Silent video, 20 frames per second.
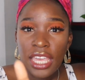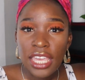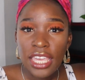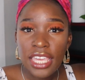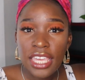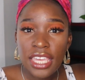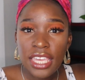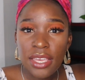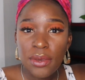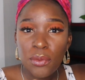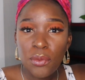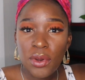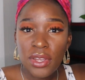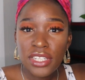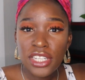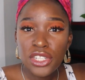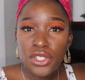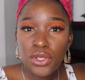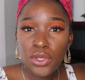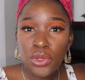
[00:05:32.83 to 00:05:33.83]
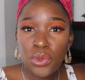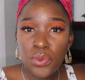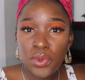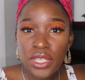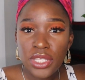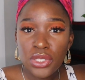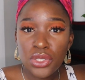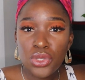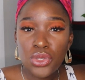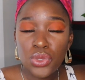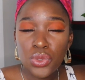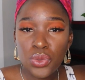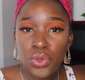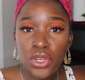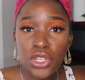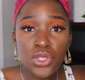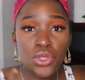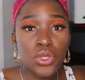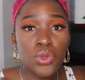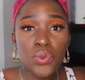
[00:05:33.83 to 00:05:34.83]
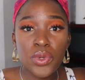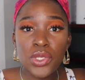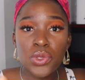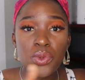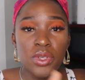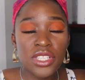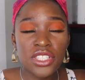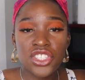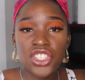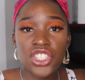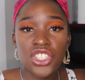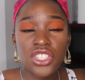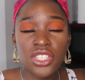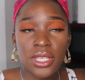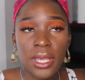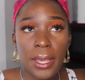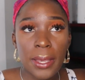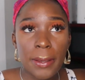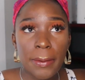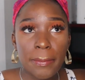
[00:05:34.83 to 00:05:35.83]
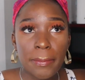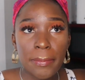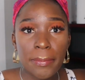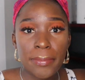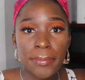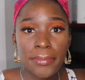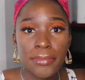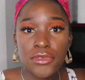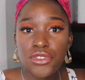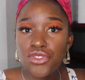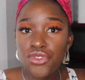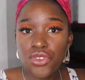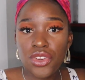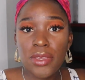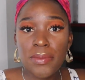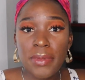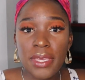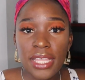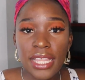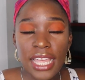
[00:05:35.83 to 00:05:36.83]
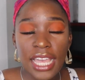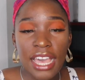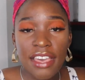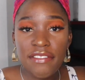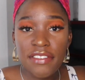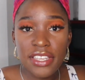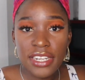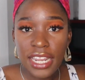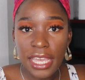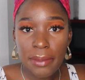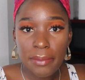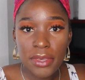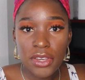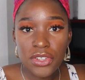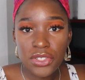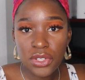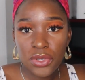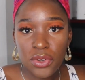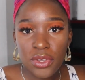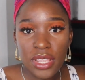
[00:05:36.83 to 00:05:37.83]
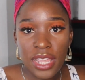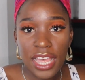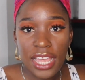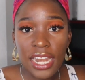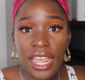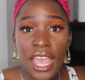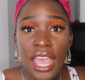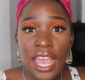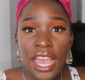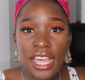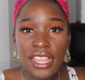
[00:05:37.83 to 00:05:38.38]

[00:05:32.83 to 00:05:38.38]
he wanted Louise to, because Louise was just dreaming, like having nightmares and all that.